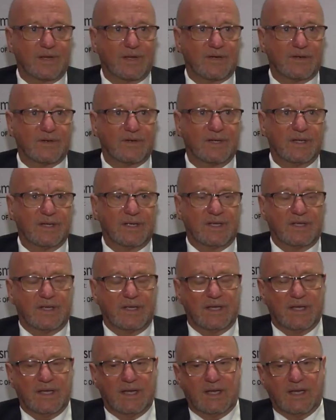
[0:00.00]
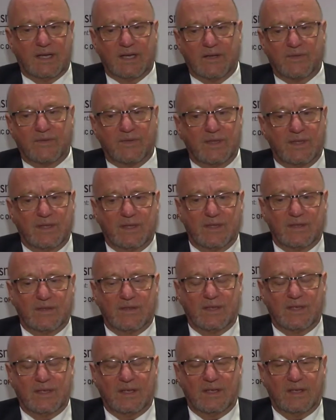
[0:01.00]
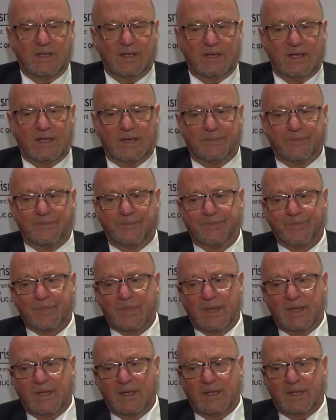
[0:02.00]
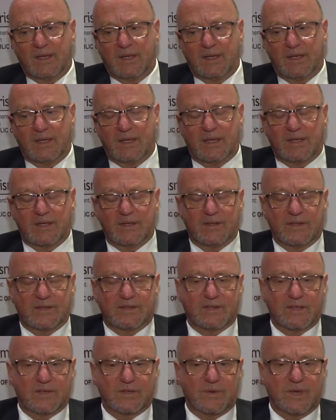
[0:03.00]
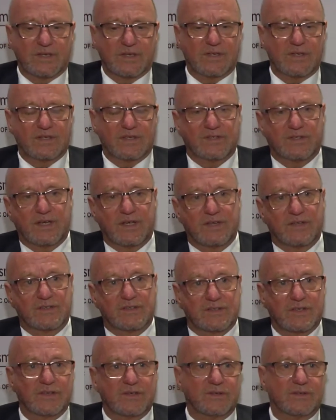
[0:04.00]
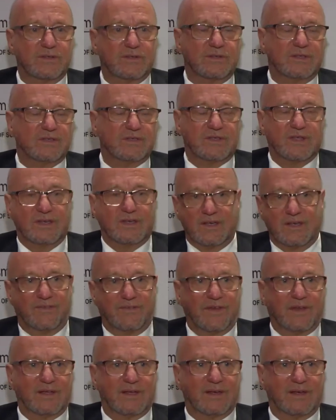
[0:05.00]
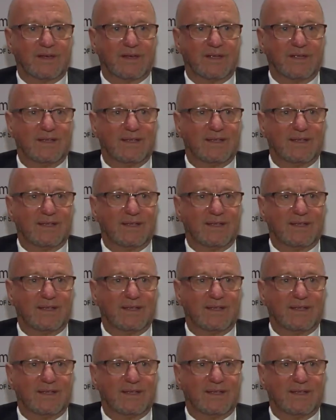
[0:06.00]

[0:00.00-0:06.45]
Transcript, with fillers: now, uh, the, the, um, the situation has changed so significantly